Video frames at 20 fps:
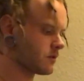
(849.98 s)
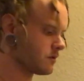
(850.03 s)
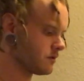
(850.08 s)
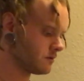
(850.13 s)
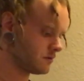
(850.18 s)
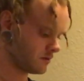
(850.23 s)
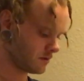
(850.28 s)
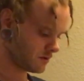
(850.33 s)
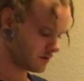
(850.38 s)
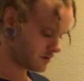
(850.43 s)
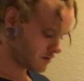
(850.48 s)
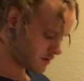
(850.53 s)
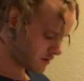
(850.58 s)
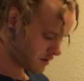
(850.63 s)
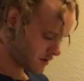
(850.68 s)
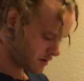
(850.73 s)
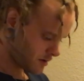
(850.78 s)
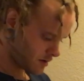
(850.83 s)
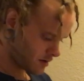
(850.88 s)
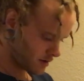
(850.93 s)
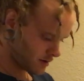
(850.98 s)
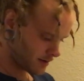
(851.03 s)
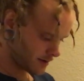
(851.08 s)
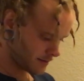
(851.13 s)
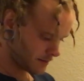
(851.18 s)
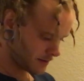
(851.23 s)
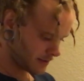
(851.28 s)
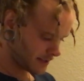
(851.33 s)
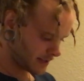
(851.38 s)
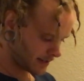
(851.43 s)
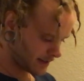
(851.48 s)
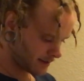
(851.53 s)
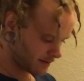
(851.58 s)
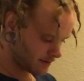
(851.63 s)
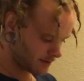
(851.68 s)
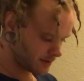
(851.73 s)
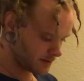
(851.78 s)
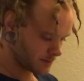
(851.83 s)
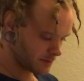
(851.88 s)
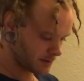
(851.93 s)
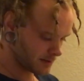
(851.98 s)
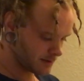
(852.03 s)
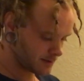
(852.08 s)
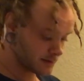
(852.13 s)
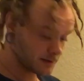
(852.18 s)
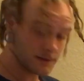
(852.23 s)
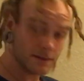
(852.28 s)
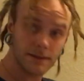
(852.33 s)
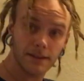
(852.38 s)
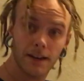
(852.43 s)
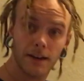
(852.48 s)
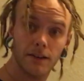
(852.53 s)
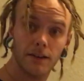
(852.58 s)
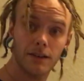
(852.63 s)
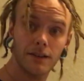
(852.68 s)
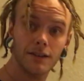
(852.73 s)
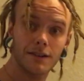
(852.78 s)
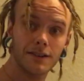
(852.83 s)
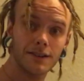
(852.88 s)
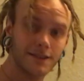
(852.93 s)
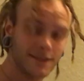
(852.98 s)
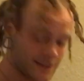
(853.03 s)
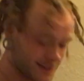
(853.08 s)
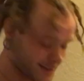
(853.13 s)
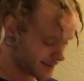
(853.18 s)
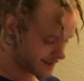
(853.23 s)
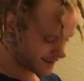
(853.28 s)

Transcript: Cool. Let me take out these pins and see how it looks.